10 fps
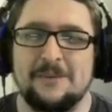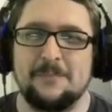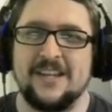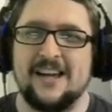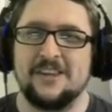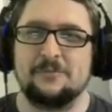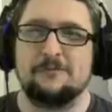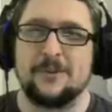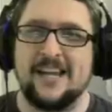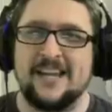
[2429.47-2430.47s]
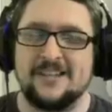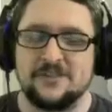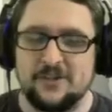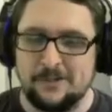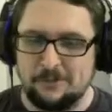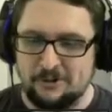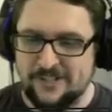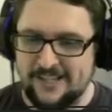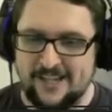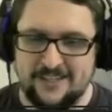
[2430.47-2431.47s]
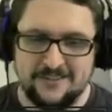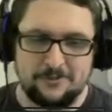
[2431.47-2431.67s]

But now that we've played, it's already broken the ice.